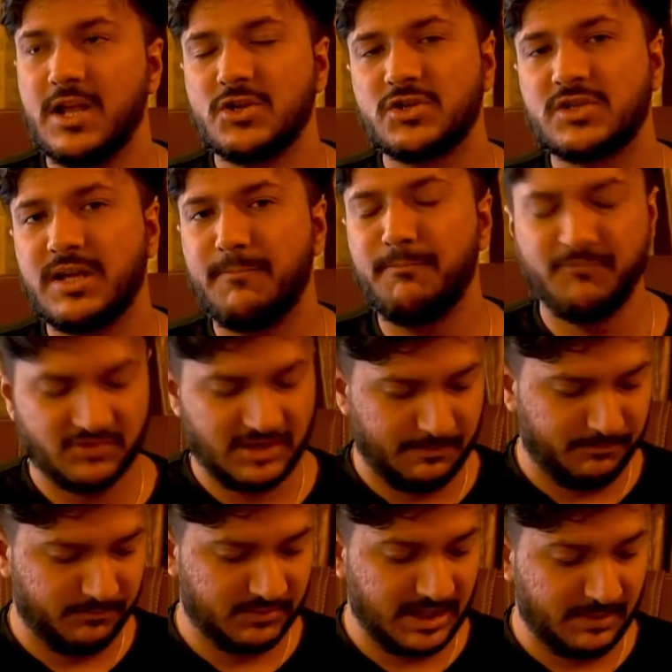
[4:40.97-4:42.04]
So
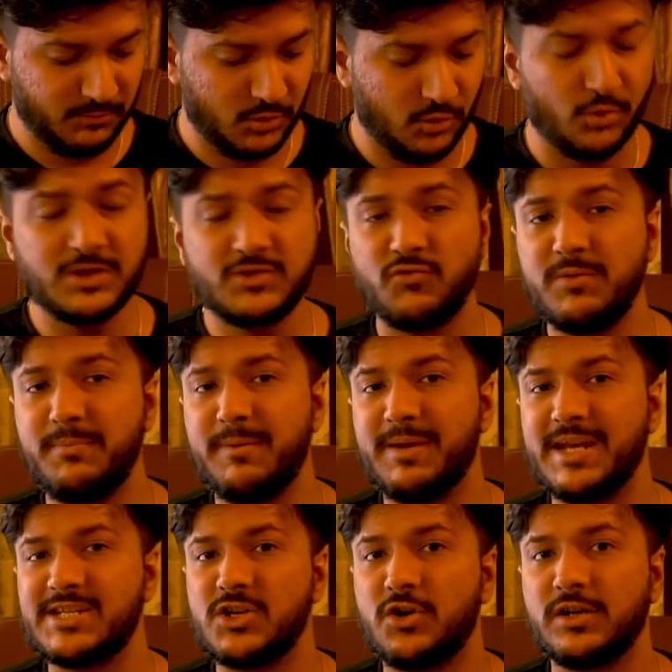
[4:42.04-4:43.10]
some codes would be
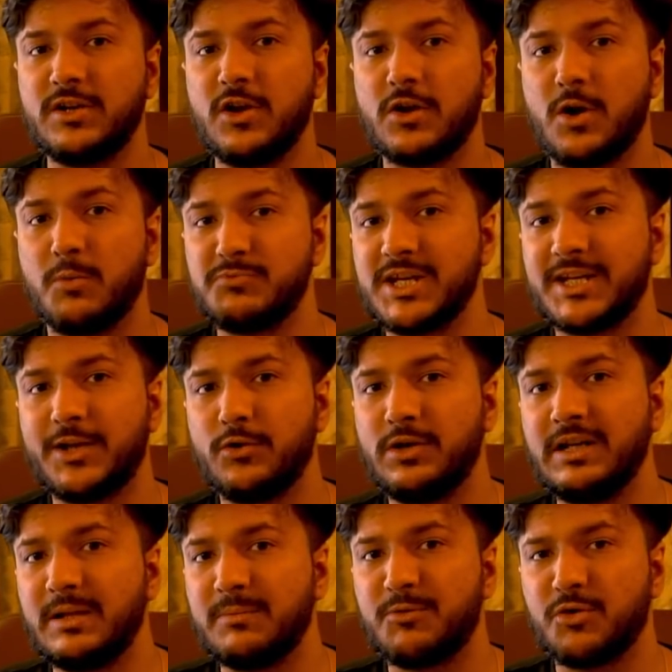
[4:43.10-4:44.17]
based on your
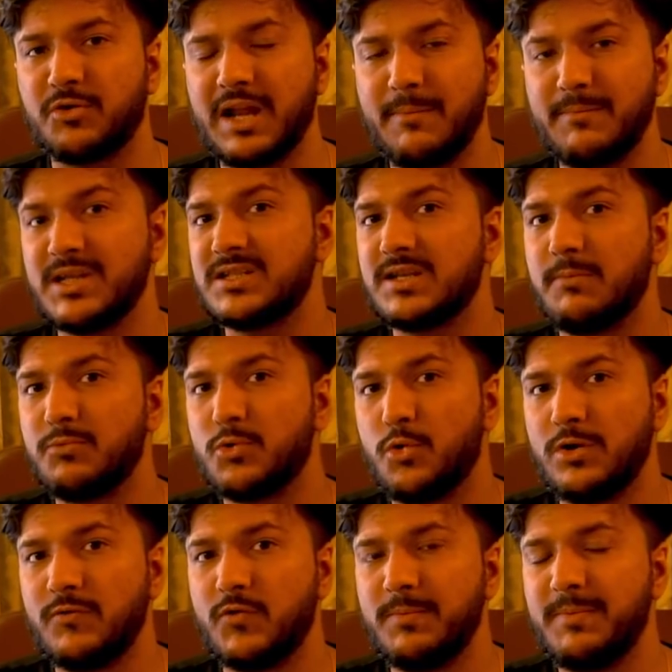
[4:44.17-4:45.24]
object-oriented programming. Some
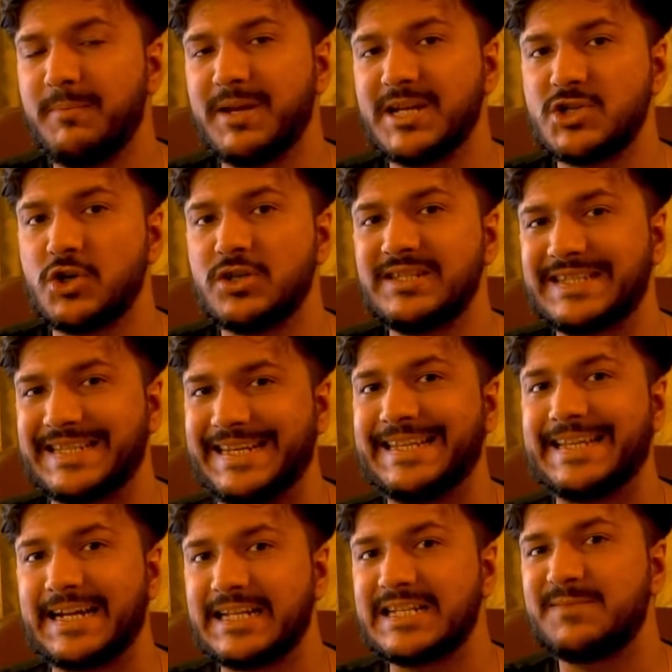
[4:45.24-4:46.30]
code would be based on C,
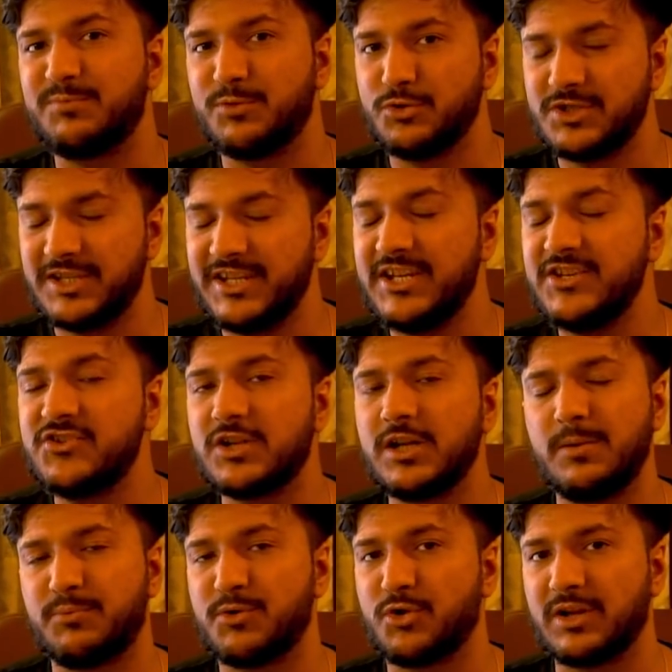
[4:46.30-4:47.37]
that is
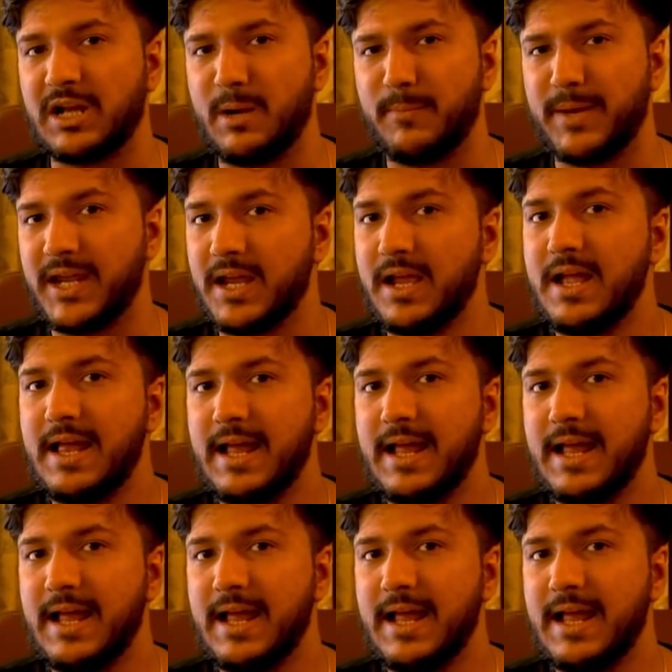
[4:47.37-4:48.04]
procedural programming.